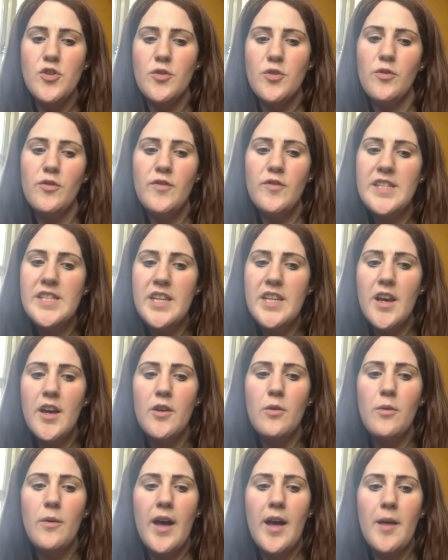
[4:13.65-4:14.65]

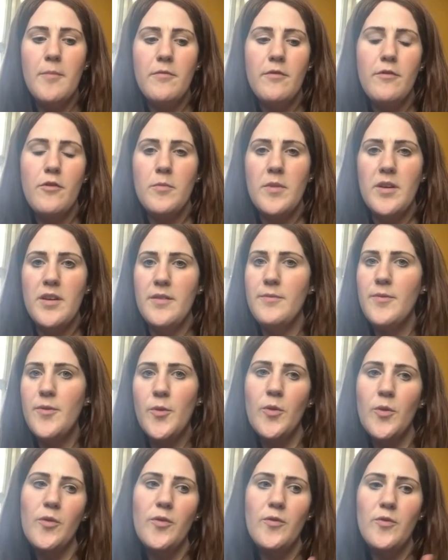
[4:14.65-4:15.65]
physio from a
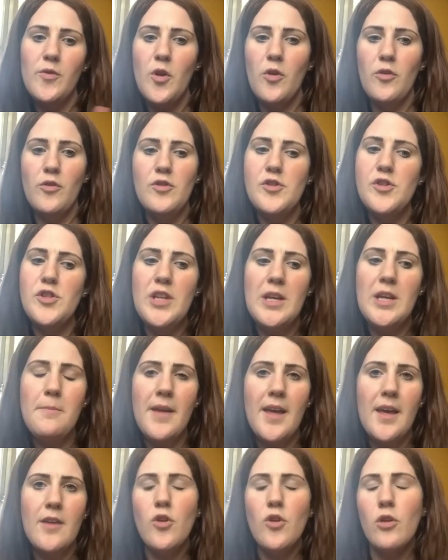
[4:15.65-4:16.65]
sort of
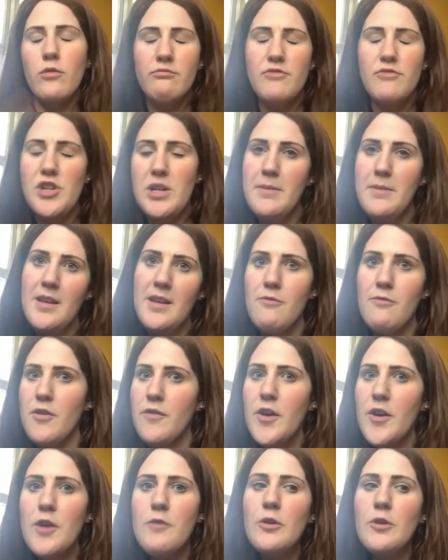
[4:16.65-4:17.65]
non-GP
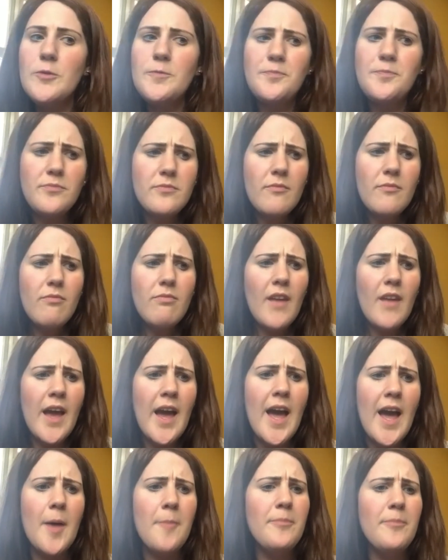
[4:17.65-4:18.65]
referral.
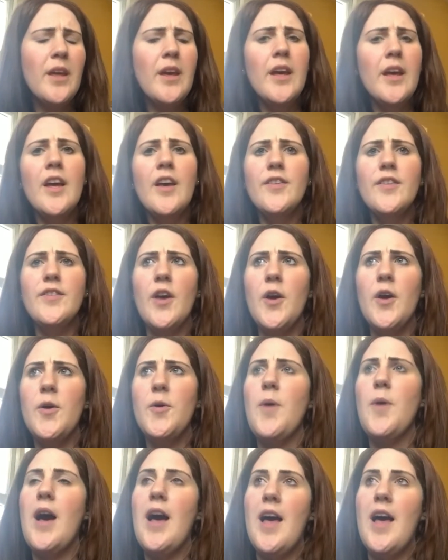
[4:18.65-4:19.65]

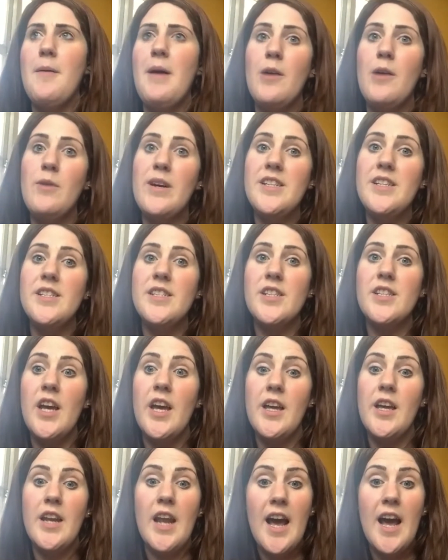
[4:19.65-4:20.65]
So I went
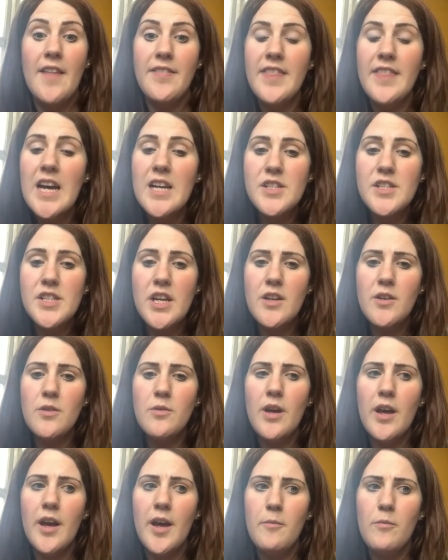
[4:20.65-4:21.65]
and had that done,
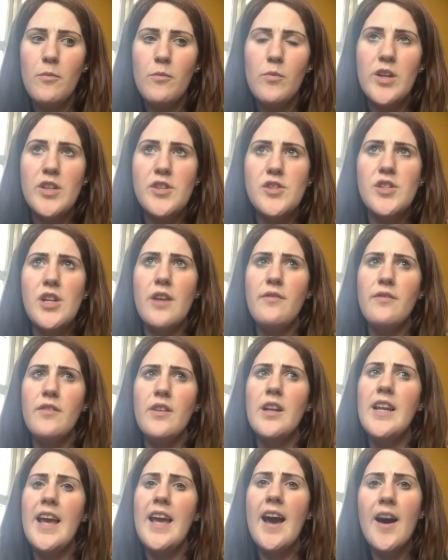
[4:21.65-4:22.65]
which
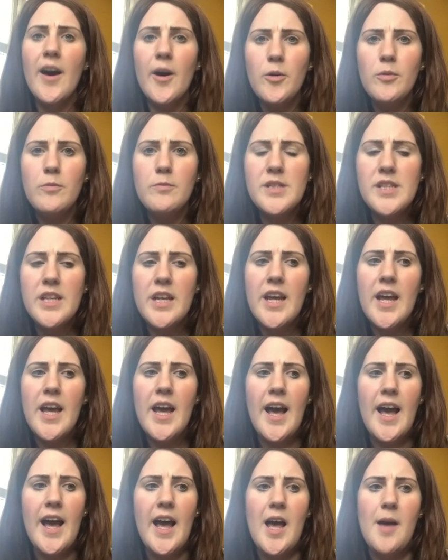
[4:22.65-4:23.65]
definitely helped.
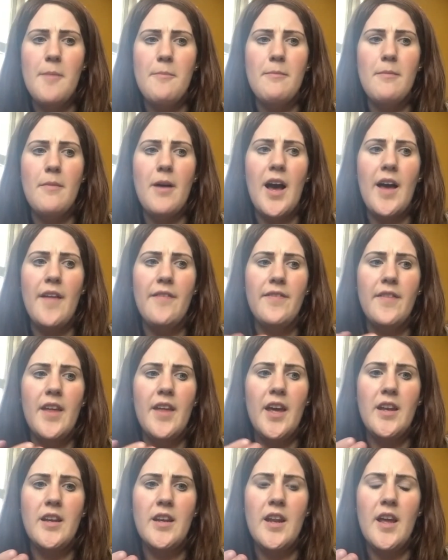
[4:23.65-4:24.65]
And then